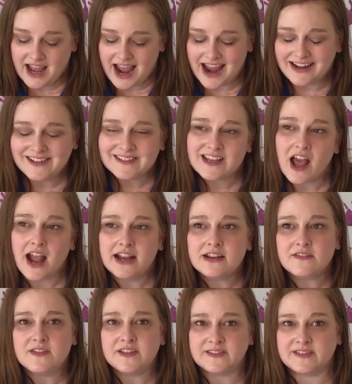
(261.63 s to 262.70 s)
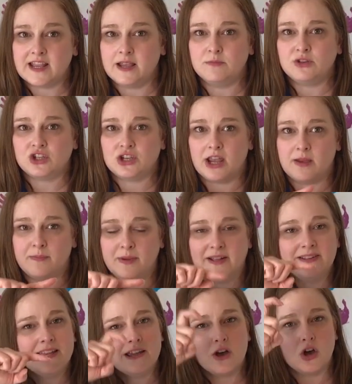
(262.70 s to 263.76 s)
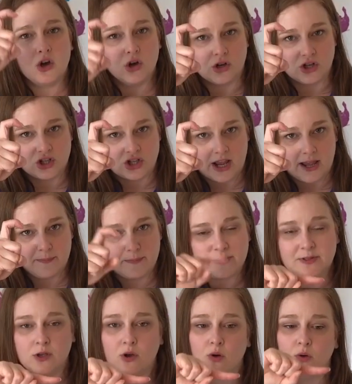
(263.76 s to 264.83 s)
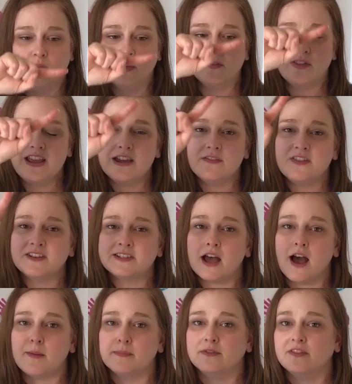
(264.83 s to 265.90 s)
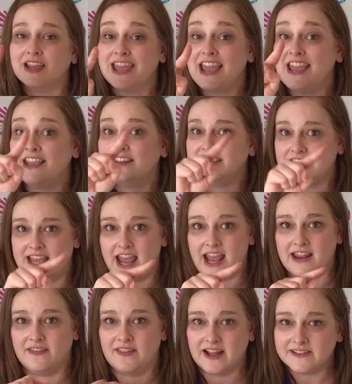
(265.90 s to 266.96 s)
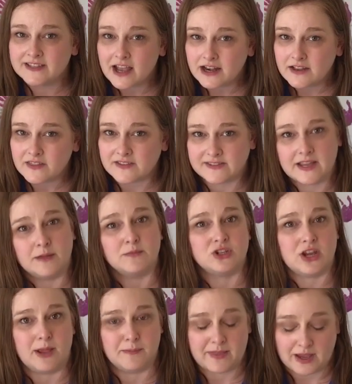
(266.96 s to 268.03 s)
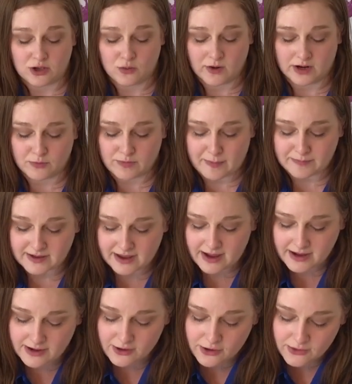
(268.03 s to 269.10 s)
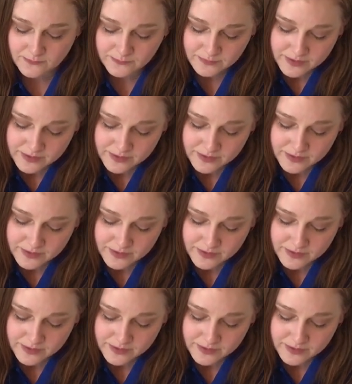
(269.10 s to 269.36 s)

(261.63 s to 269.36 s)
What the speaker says: And it's kind of the same shape. It's like a hook shape. So think of the top of a candy cane. That's kind of the same shape that you want to replicate here.